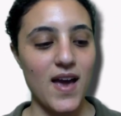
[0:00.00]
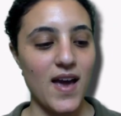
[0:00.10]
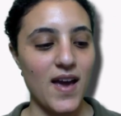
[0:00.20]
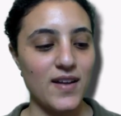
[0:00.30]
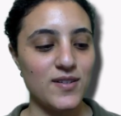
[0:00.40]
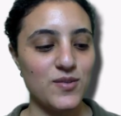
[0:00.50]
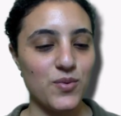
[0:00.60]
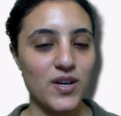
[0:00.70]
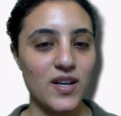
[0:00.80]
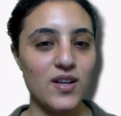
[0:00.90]
and
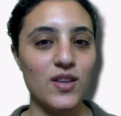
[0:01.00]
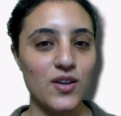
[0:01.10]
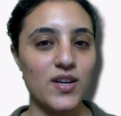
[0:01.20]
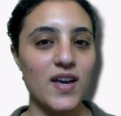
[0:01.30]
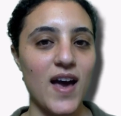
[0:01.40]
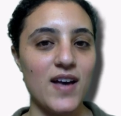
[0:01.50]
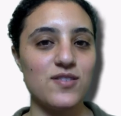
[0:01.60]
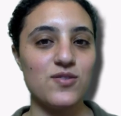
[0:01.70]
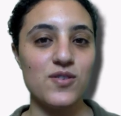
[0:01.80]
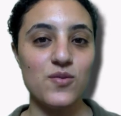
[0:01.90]
we're going to look at
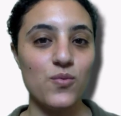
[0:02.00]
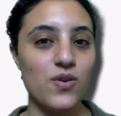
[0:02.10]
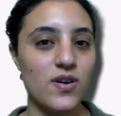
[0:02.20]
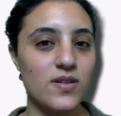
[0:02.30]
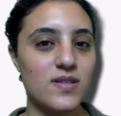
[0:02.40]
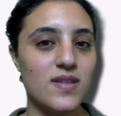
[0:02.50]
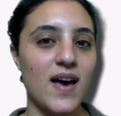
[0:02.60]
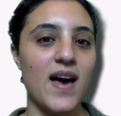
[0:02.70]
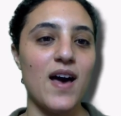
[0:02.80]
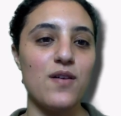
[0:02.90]
certain words
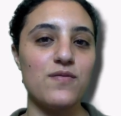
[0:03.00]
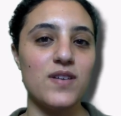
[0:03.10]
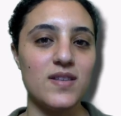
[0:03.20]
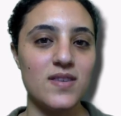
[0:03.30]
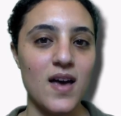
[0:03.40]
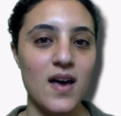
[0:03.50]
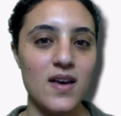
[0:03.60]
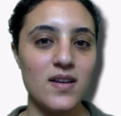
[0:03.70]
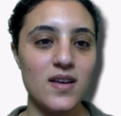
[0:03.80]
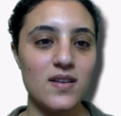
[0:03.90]
that have a ta
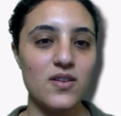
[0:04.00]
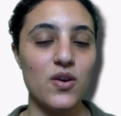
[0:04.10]
in it.